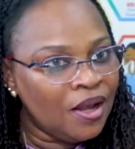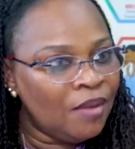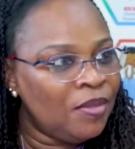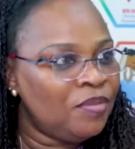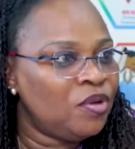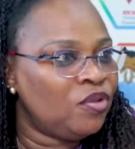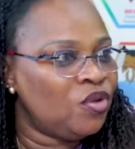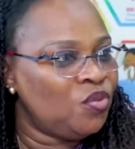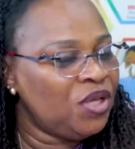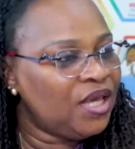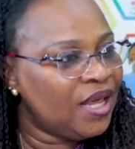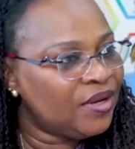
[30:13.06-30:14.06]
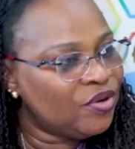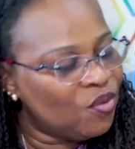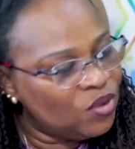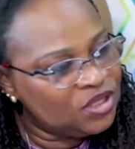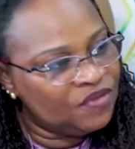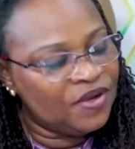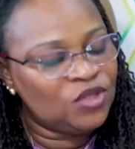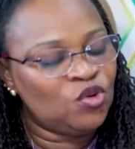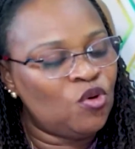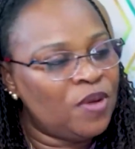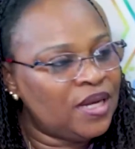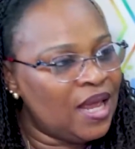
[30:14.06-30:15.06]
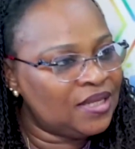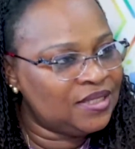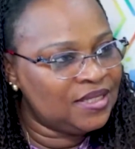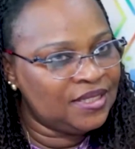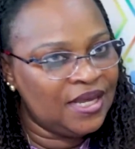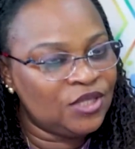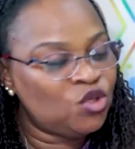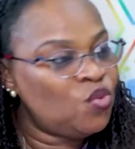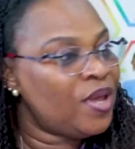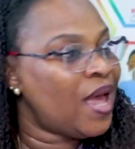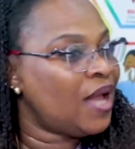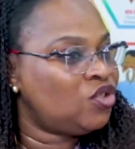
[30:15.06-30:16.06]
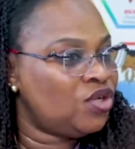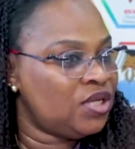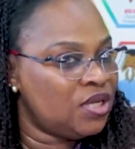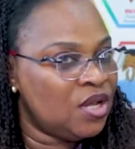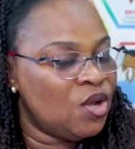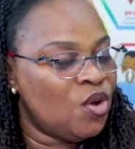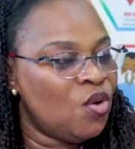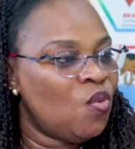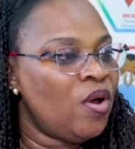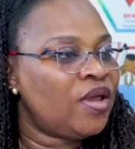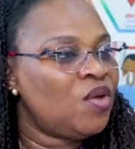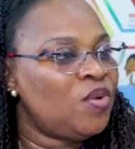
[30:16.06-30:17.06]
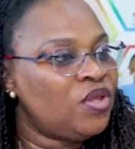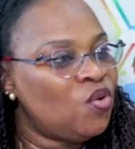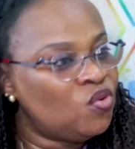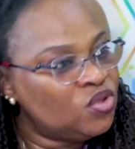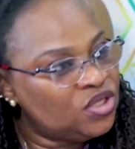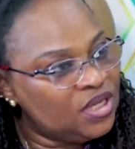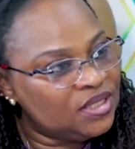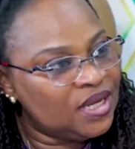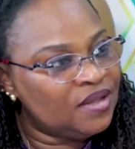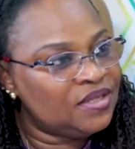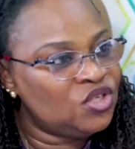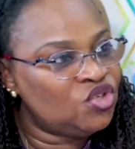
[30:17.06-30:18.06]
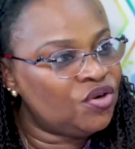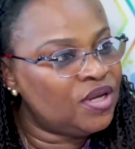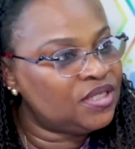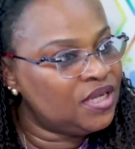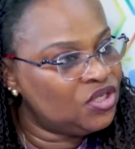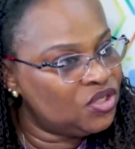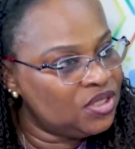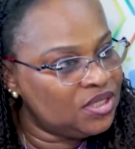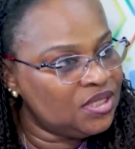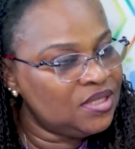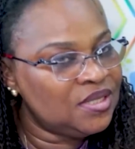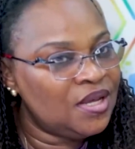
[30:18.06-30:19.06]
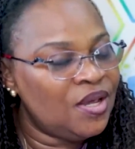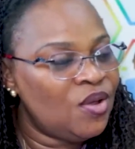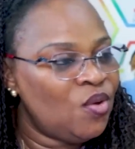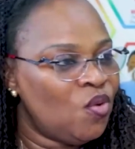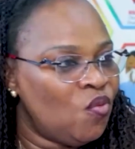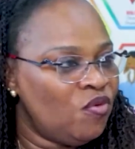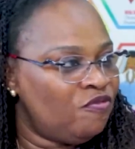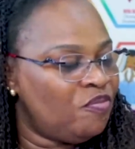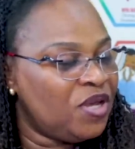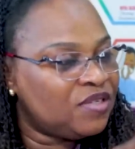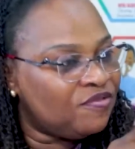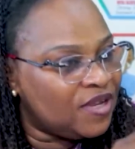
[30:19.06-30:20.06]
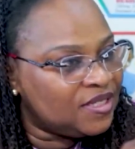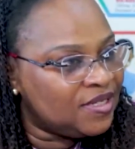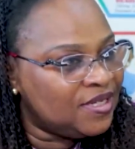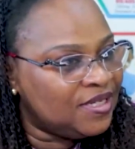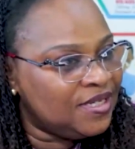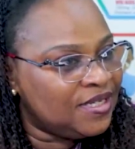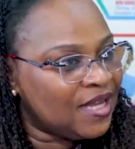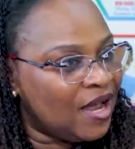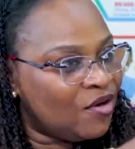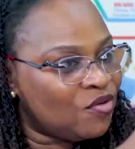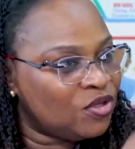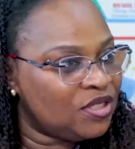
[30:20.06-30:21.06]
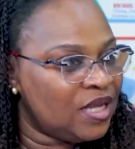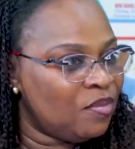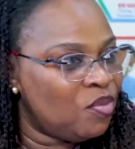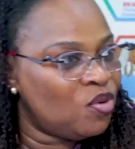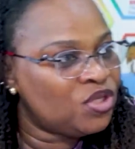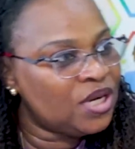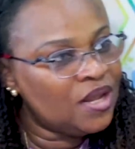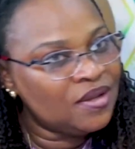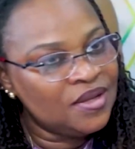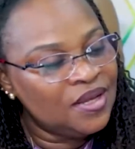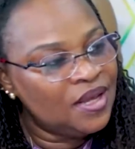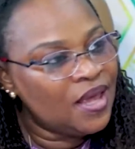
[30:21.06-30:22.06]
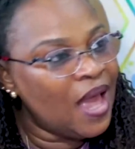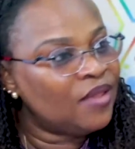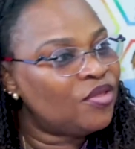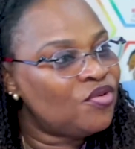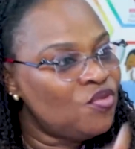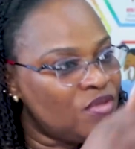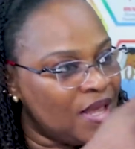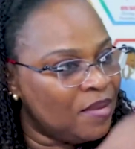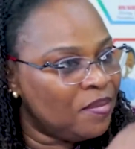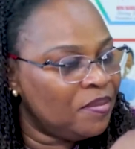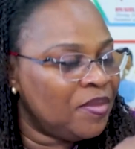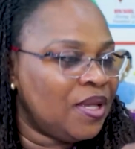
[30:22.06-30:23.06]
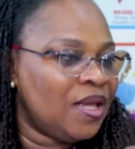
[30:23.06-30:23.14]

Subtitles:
maybe on the weekend or whatever, to go and access care. So we are actually working with the Ogun State Health Insurance Agency. We've picked facilities across their border, and through them,